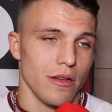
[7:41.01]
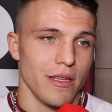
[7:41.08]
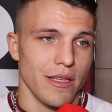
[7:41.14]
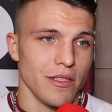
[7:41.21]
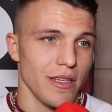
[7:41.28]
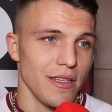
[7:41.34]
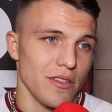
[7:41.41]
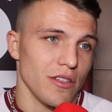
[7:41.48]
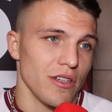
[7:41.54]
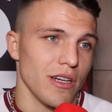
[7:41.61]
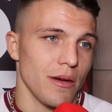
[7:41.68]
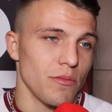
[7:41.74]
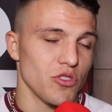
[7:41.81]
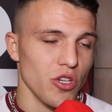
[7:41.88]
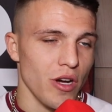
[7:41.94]
He's going to
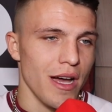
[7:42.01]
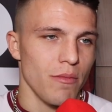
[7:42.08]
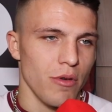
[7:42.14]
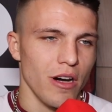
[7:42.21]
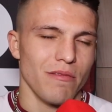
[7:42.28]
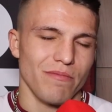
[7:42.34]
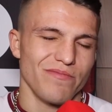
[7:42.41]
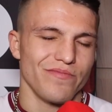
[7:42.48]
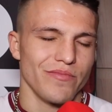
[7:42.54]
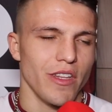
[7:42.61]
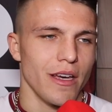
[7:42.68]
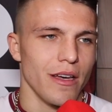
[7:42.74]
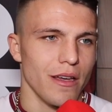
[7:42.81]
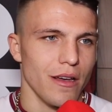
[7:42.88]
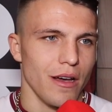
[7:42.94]
come try, but
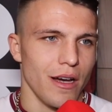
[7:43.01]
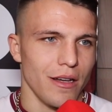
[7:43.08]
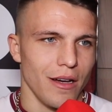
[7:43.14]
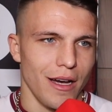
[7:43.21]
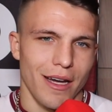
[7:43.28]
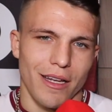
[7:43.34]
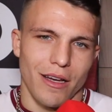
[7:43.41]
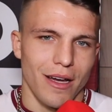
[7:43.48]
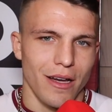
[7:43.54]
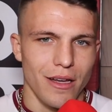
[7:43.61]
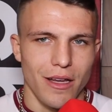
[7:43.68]
yeah, I